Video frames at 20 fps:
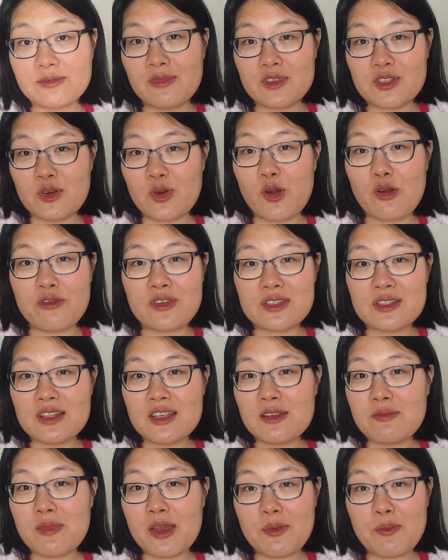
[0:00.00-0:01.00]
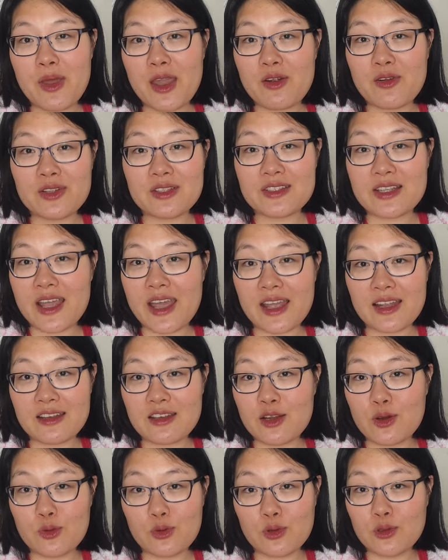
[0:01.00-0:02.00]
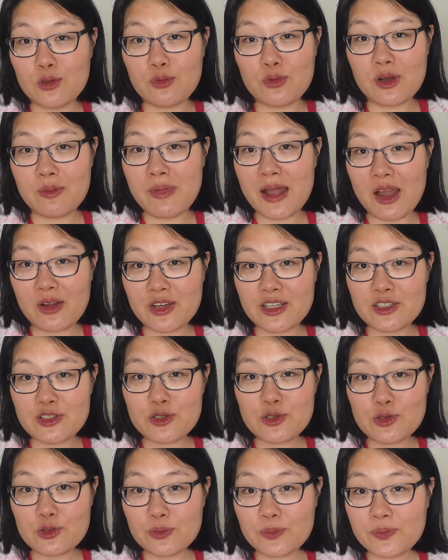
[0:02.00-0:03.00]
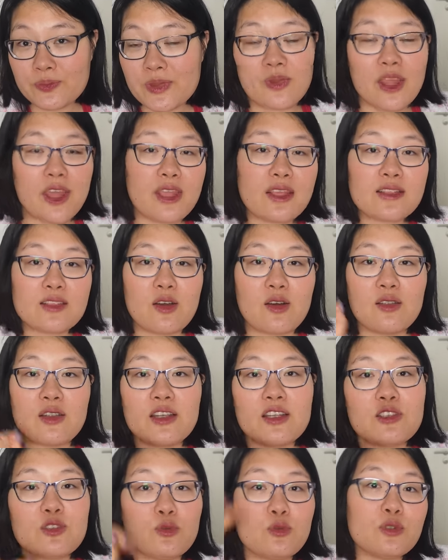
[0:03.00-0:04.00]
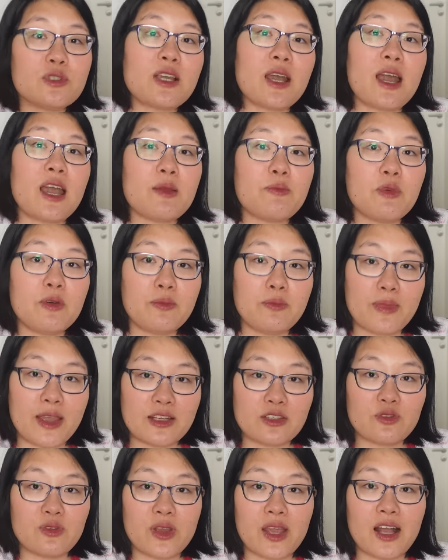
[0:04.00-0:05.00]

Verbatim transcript: So obviously my parents had no clue about it too. There is only two type of mental